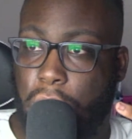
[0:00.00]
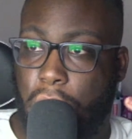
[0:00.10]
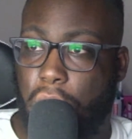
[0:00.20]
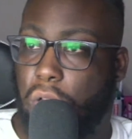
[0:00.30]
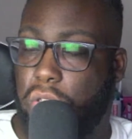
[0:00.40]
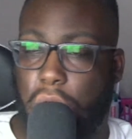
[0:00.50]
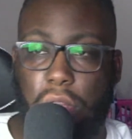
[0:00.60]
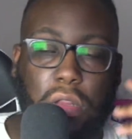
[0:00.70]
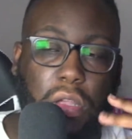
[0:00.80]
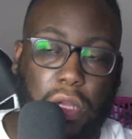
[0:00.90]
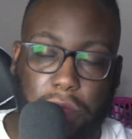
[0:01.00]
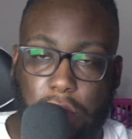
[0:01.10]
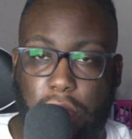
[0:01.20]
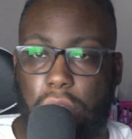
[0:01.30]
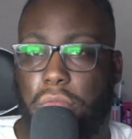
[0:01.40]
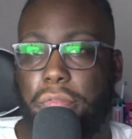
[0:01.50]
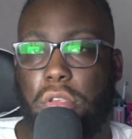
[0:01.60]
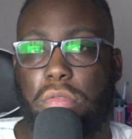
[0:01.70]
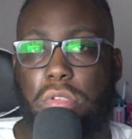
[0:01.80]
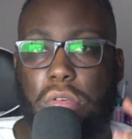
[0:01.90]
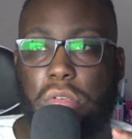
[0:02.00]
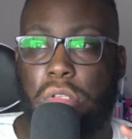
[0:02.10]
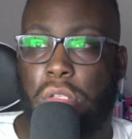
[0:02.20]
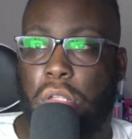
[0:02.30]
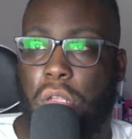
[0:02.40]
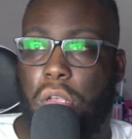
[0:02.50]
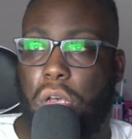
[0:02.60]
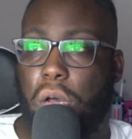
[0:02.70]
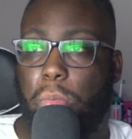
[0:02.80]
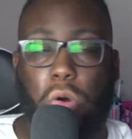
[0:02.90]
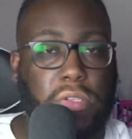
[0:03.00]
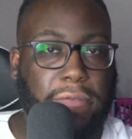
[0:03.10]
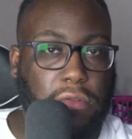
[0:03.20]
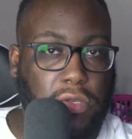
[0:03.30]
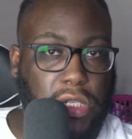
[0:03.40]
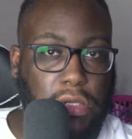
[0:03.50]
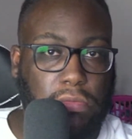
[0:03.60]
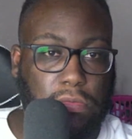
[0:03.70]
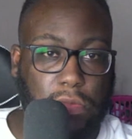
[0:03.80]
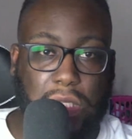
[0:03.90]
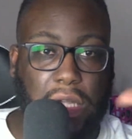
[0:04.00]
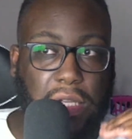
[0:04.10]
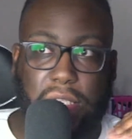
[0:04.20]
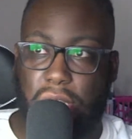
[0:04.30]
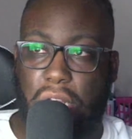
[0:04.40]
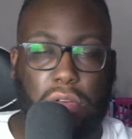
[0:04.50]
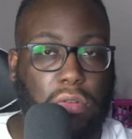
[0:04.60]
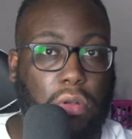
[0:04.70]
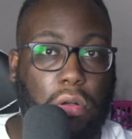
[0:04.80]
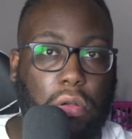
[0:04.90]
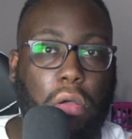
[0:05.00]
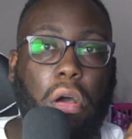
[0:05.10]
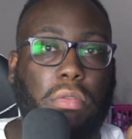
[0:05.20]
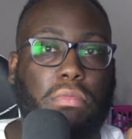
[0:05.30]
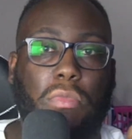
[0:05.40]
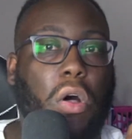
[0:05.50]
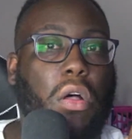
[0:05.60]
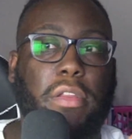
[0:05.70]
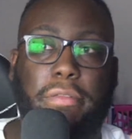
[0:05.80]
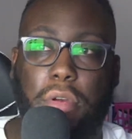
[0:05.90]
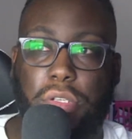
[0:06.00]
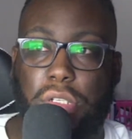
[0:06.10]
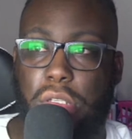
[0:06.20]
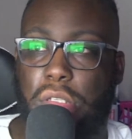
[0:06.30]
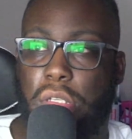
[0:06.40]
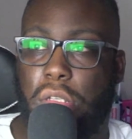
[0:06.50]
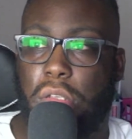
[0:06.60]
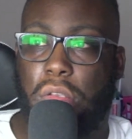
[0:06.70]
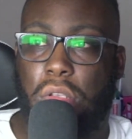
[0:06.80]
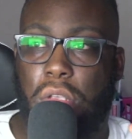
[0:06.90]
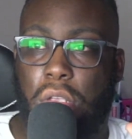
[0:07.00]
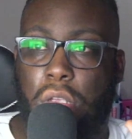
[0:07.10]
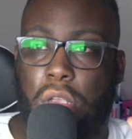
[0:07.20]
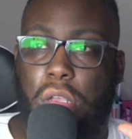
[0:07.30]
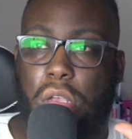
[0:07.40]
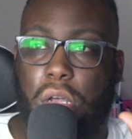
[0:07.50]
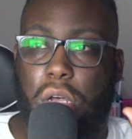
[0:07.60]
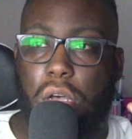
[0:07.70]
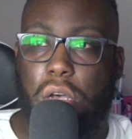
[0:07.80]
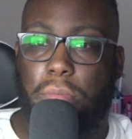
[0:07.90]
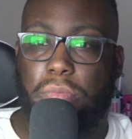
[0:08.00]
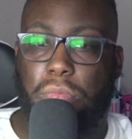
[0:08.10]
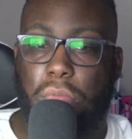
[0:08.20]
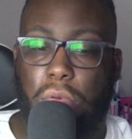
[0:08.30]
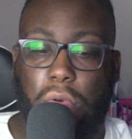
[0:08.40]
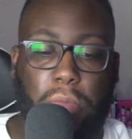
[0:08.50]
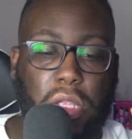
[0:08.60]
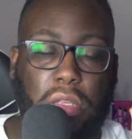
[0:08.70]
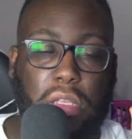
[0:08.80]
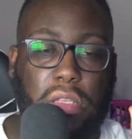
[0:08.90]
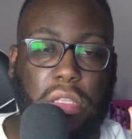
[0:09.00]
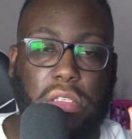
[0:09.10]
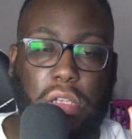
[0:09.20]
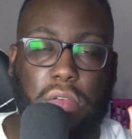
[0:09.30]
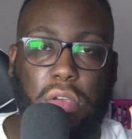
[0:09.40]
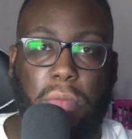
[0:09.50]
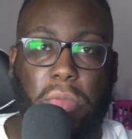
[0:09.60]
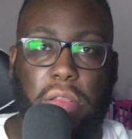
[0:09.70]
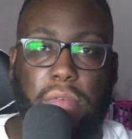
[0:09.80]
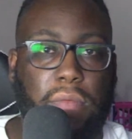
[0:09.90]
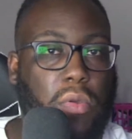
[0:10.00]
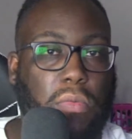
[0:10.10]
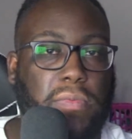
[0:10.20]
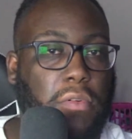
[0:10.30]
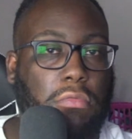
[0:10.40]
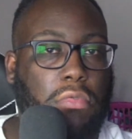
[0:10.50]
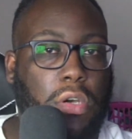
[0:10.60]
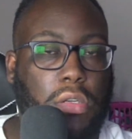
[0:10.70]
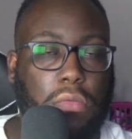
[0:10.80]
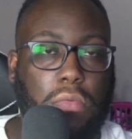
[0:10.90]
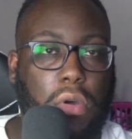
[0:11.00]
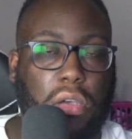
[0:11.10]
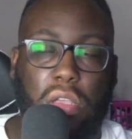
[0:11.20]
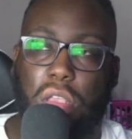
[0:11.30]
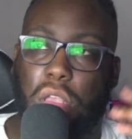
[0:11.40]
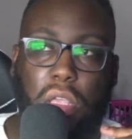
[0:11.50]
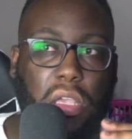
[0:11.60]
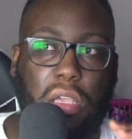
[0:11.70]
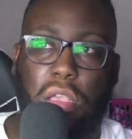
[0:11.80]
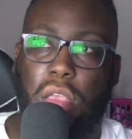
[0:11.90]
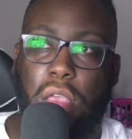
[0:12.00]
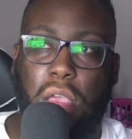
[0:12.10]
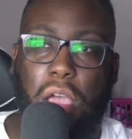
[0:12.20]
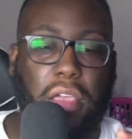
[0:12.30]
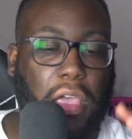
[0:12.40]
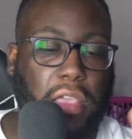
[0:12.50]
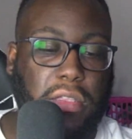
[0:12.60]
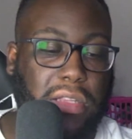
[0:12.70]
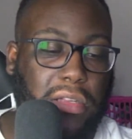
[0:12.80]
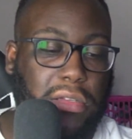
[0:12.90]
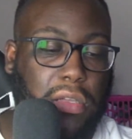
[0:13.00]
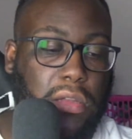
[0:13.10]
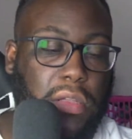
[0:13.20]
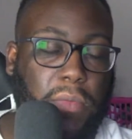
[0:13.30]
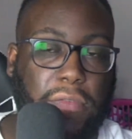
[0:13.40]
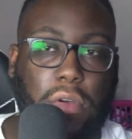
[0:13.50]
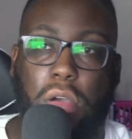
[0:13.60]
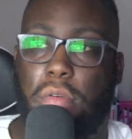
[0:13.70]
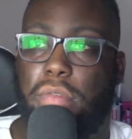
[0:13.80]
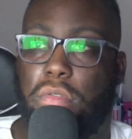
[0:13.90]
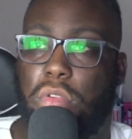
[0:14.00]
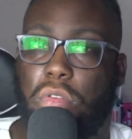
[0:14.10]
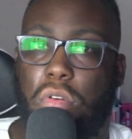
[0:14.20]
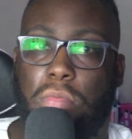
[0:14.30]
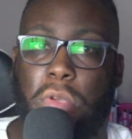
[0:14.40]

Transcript: also a lot of new features. Also 4G is like standard on all the versions. Um, I mean that's kind of good. I mean, if I'm going for a run or walk, I can leave my phone at home,